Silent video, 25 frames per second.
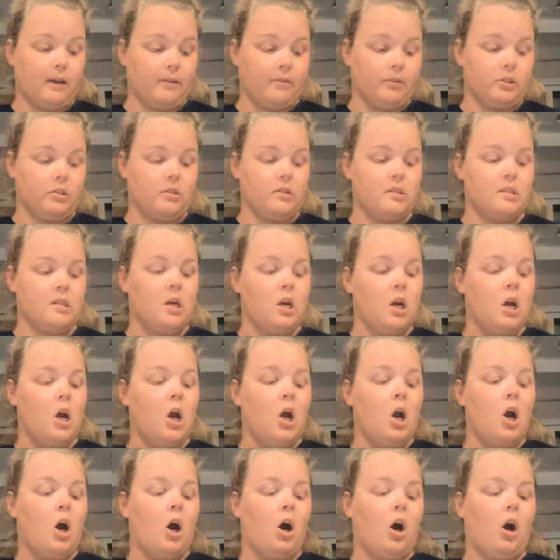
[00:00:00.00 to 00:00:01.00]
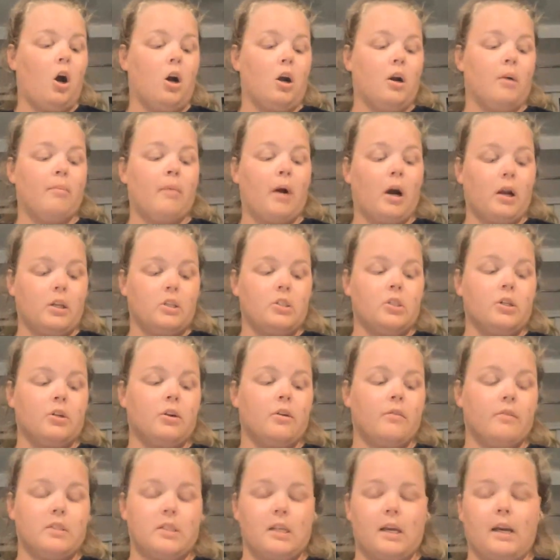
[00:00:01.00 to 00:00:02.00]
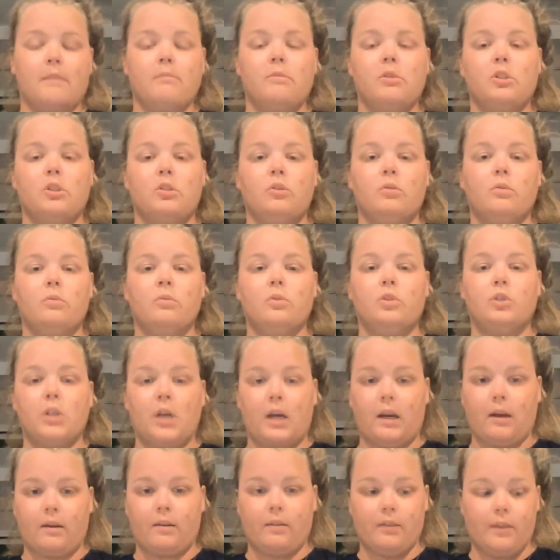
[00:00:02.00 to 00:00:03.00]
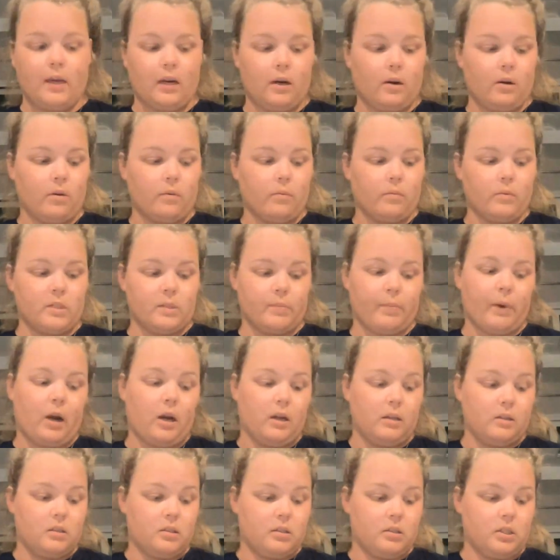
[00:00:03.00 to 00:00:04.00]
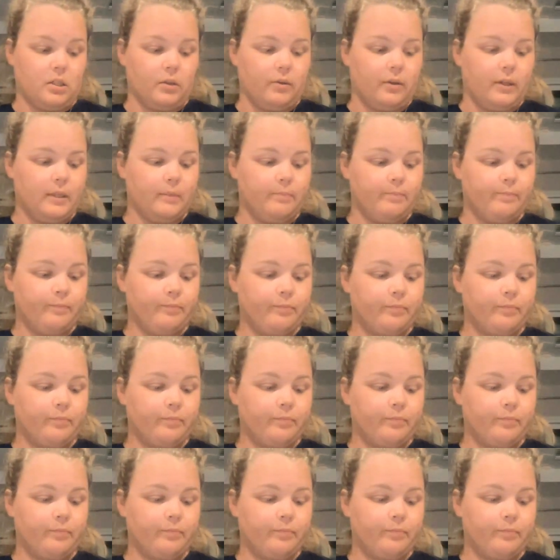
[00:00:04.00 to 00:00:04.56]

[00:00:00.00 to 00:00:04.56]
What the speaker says: levels are monitored over time to check their response to it.